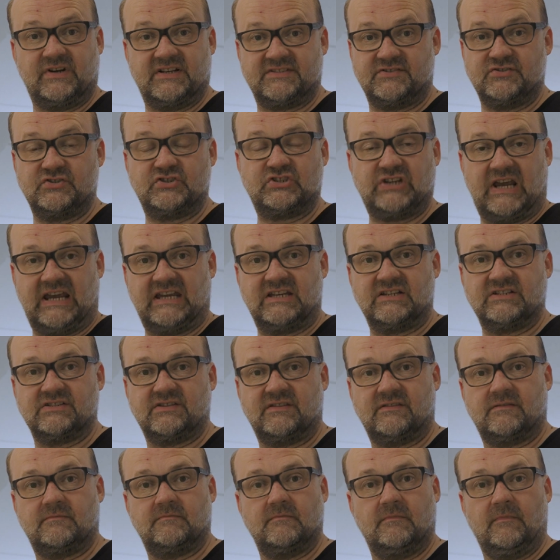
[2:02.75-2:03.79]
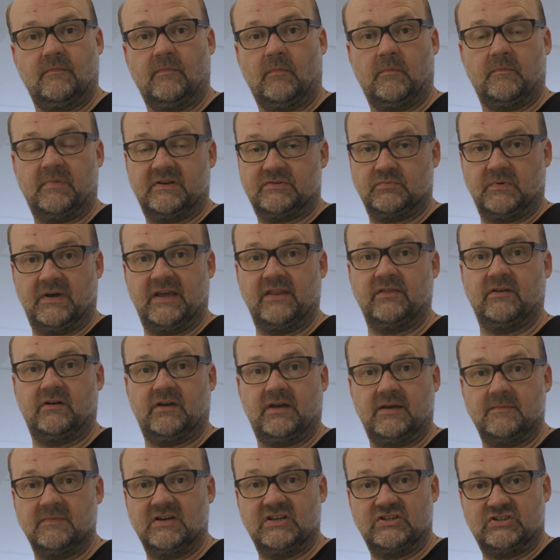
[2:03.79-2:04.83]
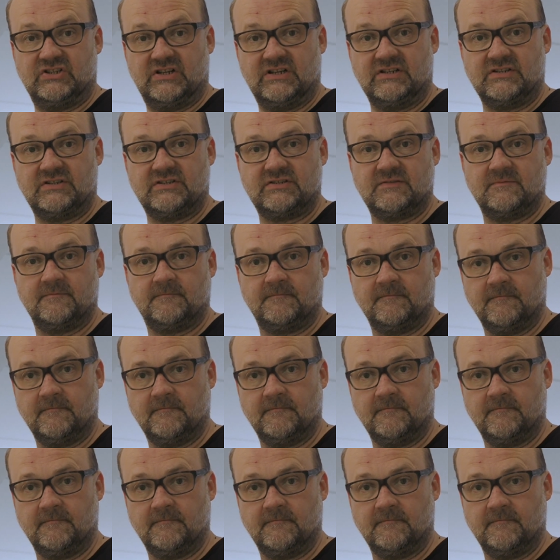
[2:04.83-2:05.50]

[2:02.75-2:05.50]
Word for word: doesn't change between the images.